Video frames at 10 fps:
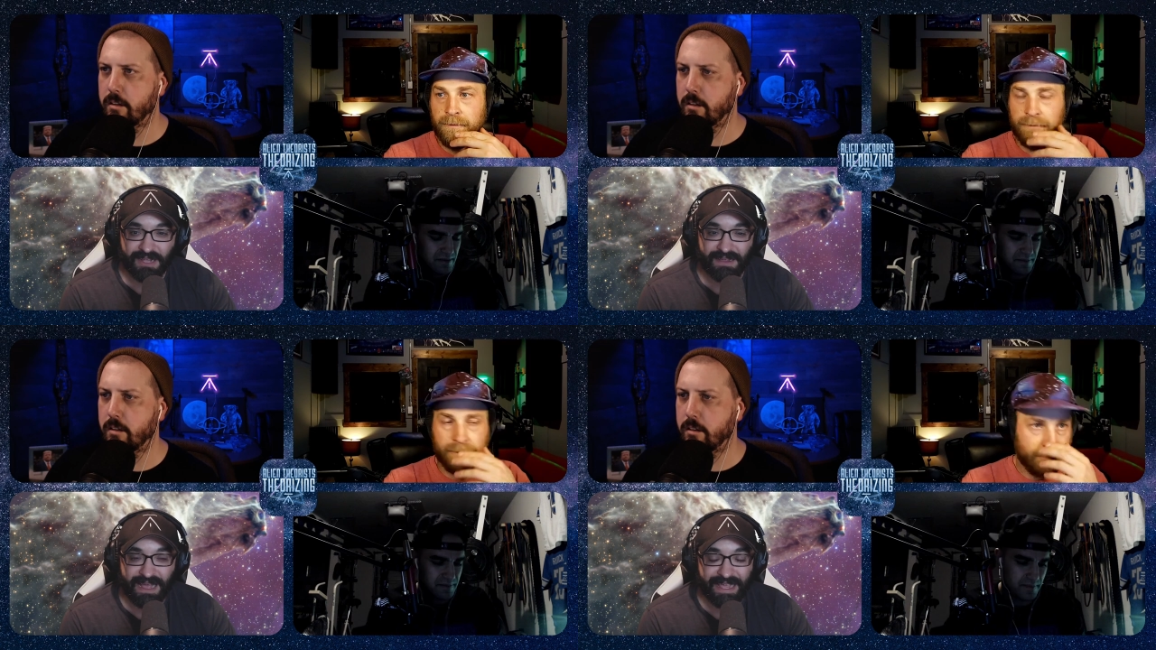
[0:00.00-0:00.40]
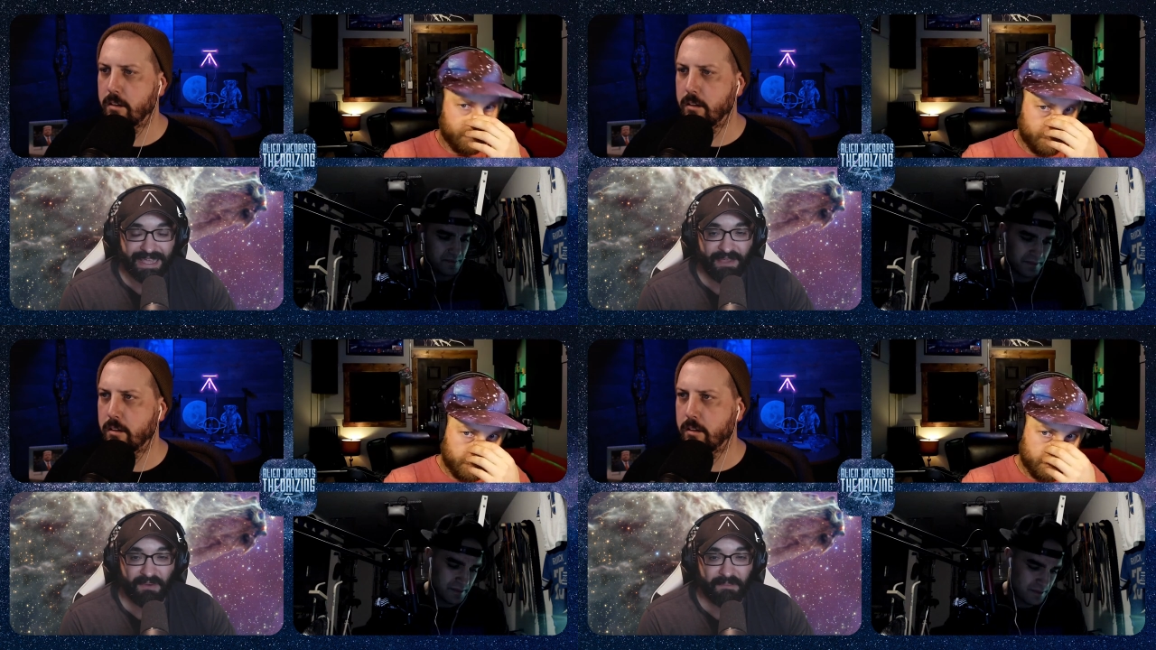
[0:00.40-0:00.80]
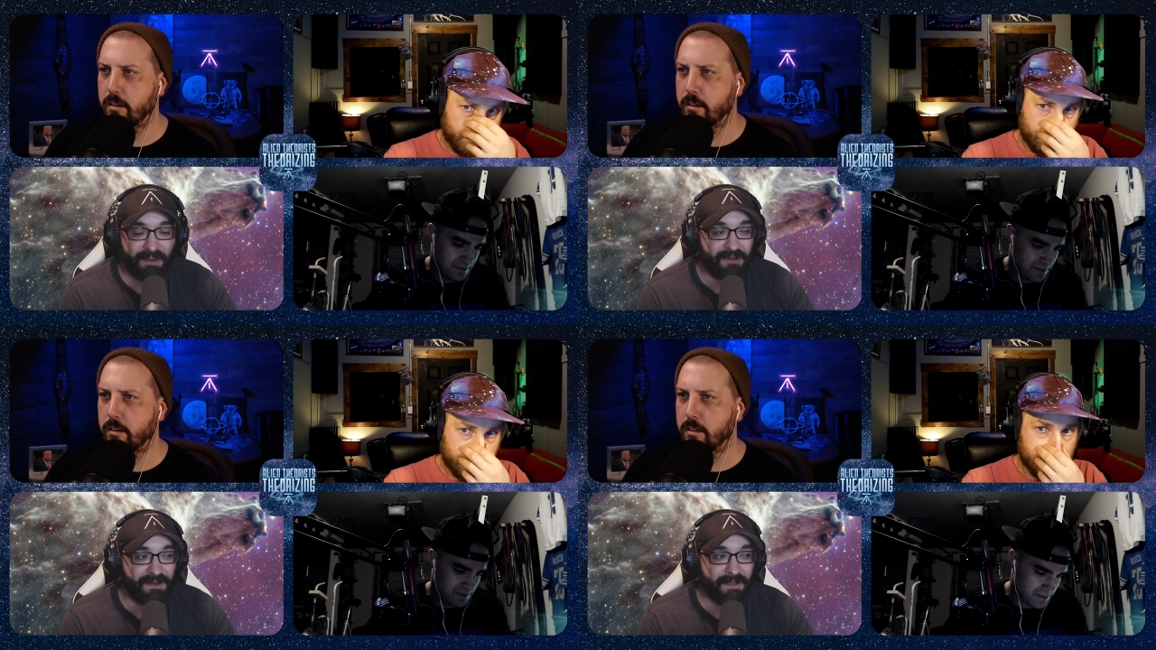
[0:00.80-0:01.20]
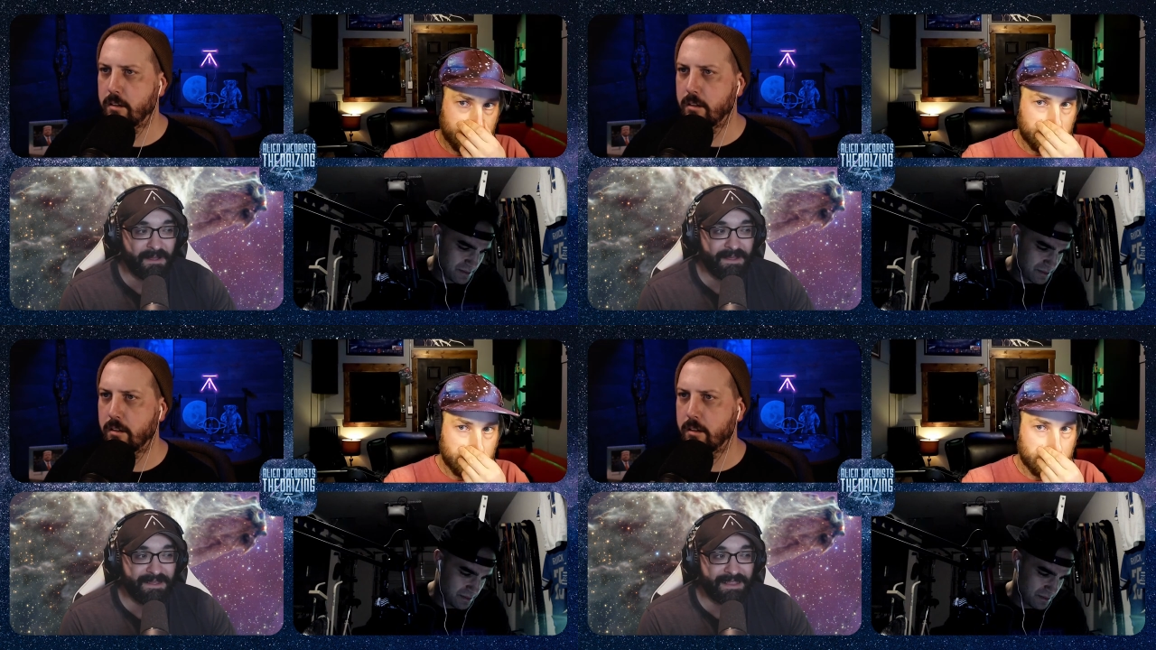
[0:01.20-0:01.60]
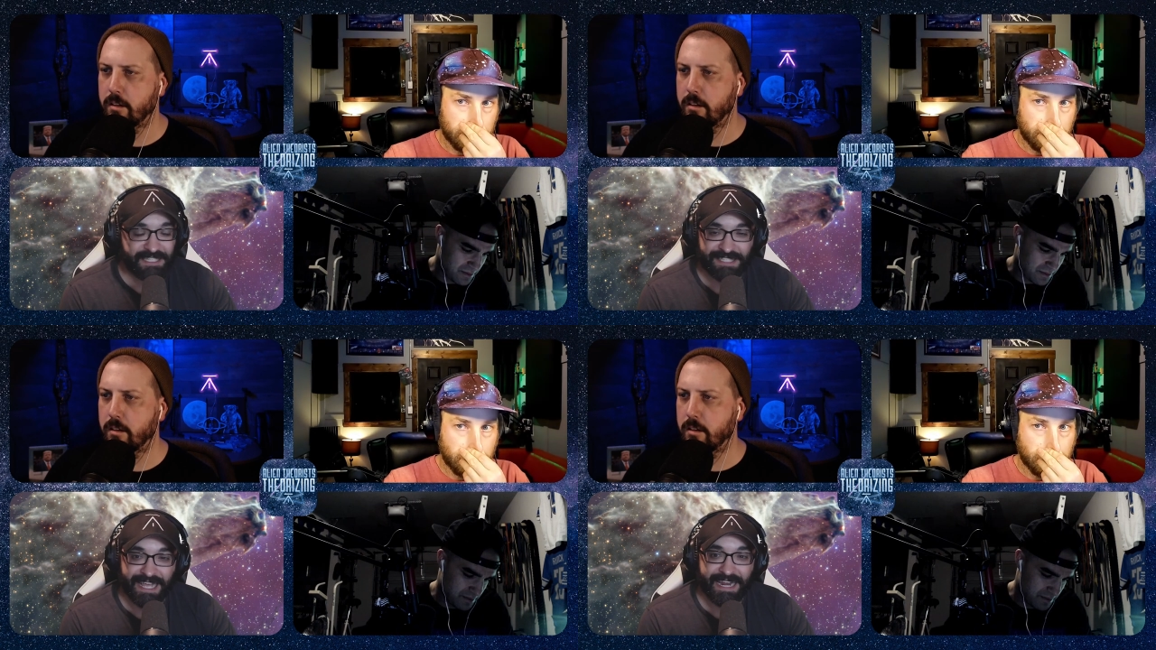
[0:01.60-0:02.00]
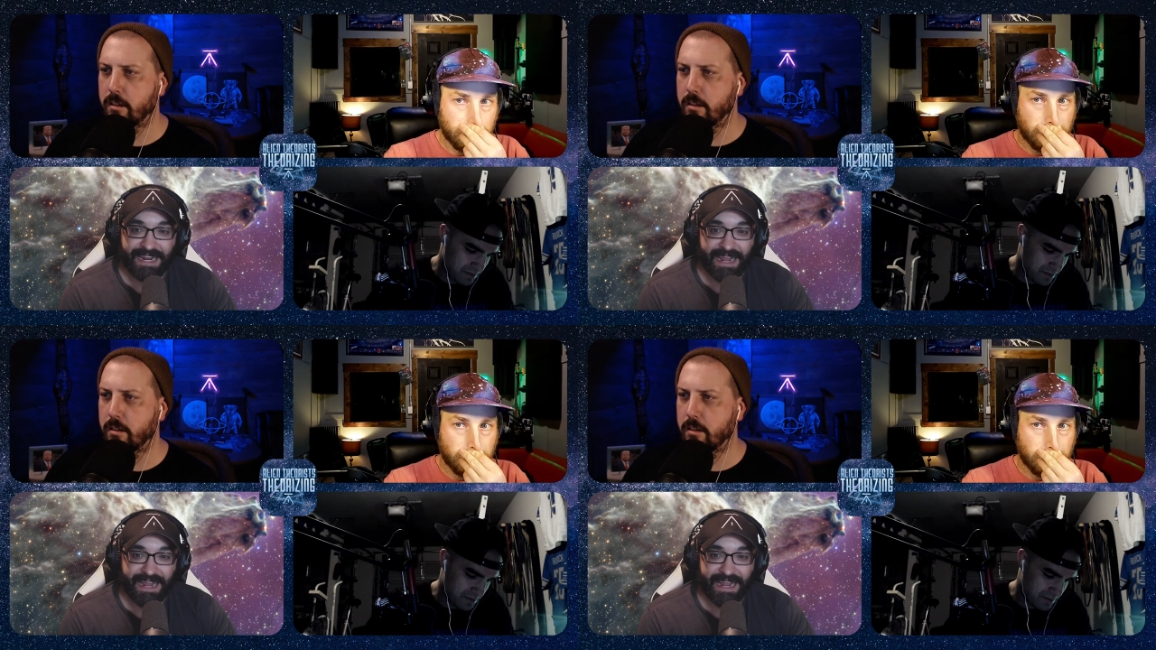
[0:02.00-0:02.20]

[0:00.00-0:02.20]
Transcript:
Speaker 1: of I can't remember. They said it,